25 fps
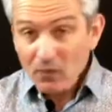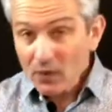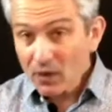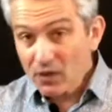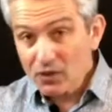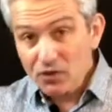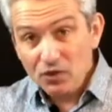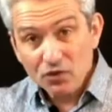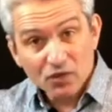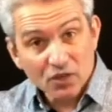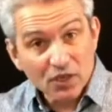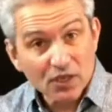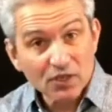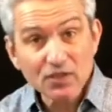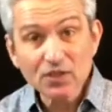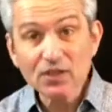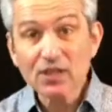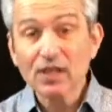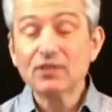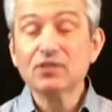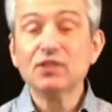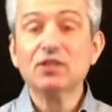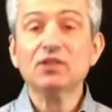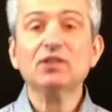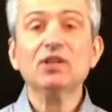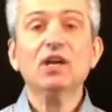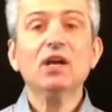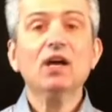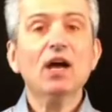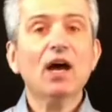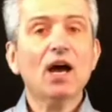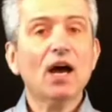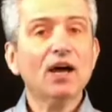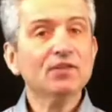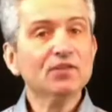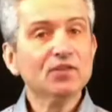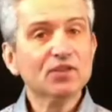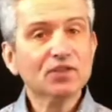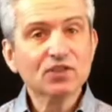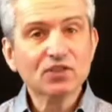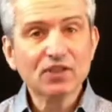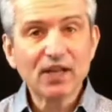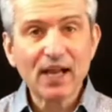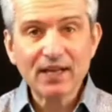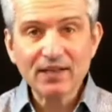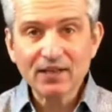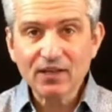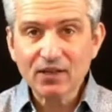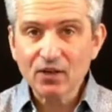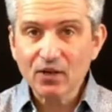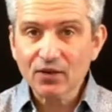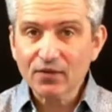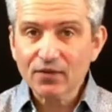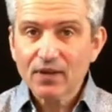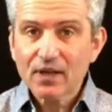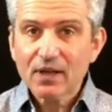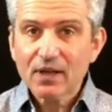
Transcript: And so Jesus has this understanding of